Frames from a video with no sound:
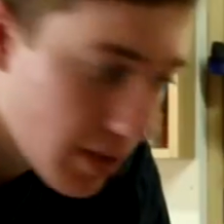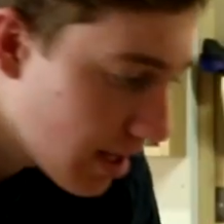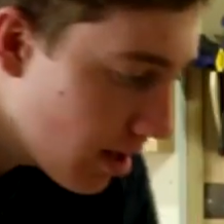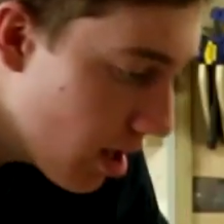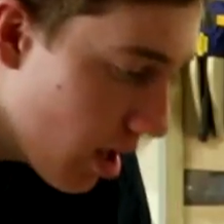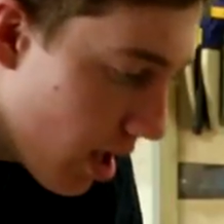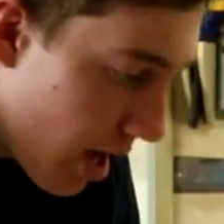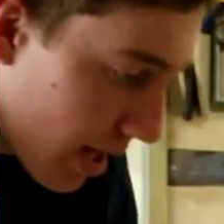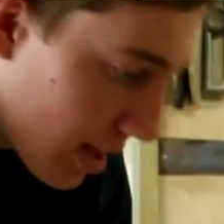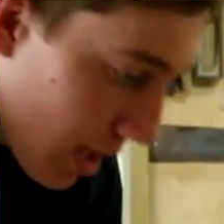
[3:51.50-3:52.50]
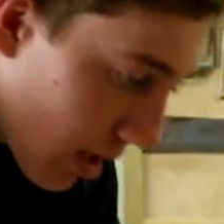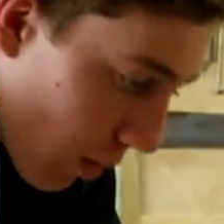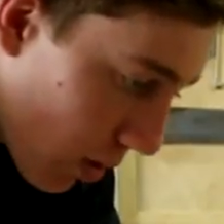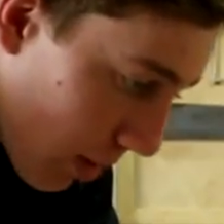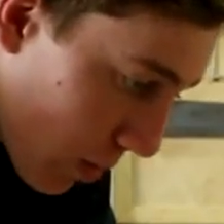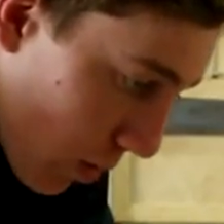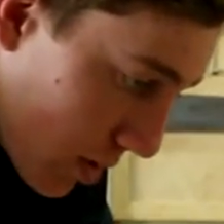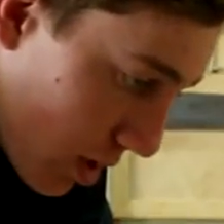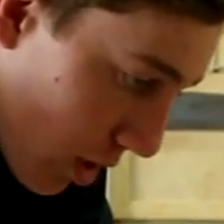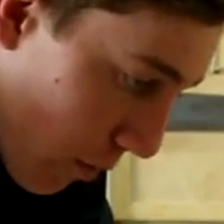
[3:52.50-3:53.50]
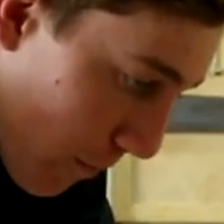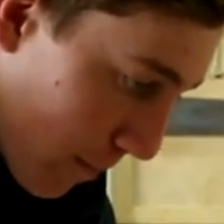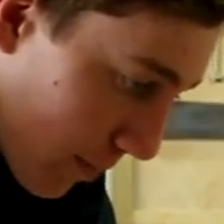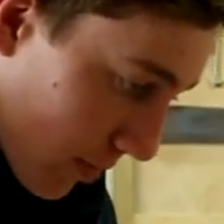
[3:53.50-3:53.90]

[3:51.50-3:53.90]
in, I think what I'm going to do